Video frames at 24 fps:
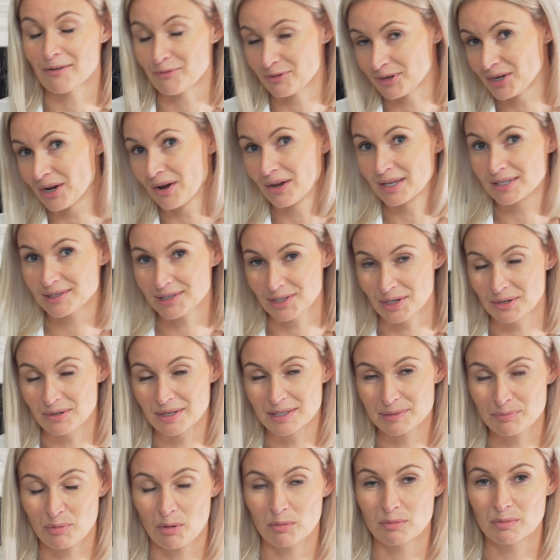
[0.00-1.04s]
every night. So
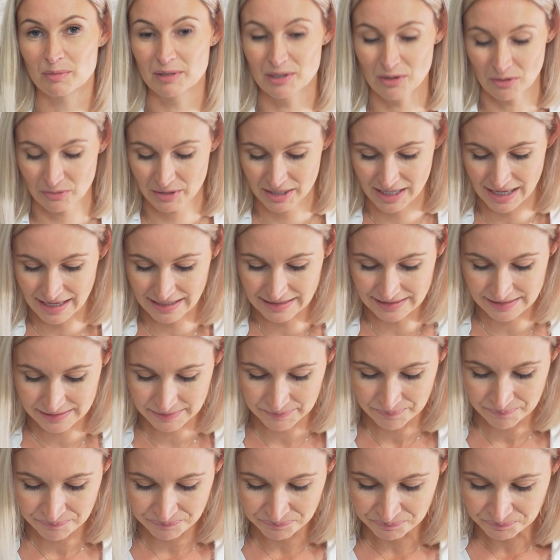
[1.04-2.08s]
it's probably not the case.